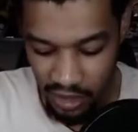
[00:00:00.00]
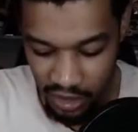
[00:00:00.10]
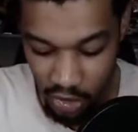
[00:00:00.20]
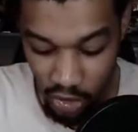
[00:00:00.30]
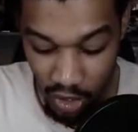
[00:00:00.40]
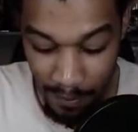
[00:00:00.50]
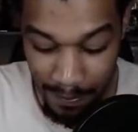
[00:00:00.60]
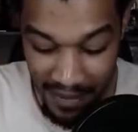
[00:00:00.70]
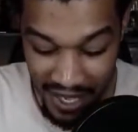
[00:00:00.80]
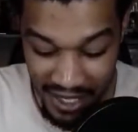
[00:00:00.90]
They look
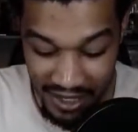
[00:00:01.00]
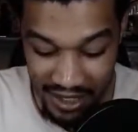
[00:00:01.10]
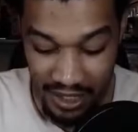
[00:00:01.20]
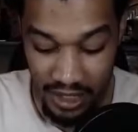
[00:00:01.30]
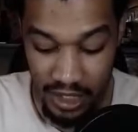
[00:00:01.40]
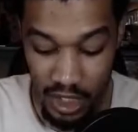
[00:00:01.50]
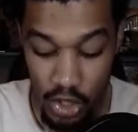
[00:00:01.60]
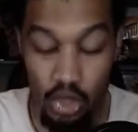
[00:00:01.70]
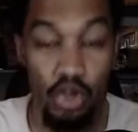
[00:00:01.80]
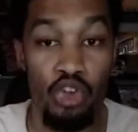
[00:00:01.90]
amazing. They
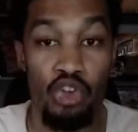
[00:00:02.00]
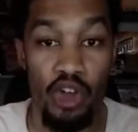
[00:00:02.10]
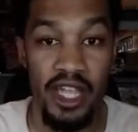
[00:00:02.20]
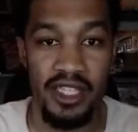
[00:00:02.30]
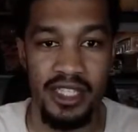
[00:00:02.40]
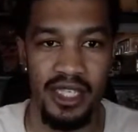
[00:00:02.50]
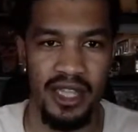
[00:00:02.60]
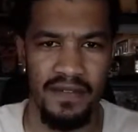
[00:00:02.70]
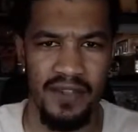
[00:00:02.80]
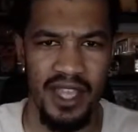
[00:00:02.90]
look great. And
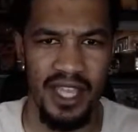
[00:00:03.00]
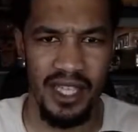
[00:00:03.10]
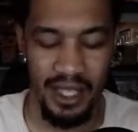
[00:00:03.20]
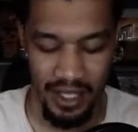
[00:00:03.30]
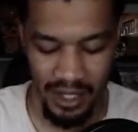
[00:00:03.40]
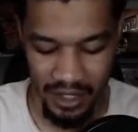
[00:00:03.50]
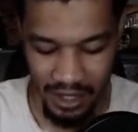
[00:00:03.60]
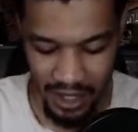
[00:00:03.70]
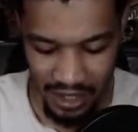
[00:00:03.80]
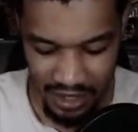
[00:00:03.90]
I feel like, is this
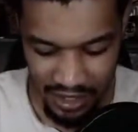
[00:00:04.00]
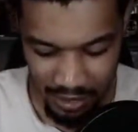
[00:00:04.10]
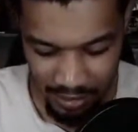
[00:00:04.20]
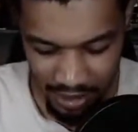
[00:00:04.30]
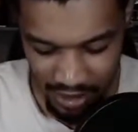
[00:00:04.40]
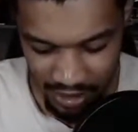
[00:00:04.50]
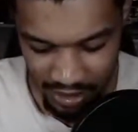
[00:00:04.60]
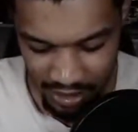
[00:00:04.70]
like the same size?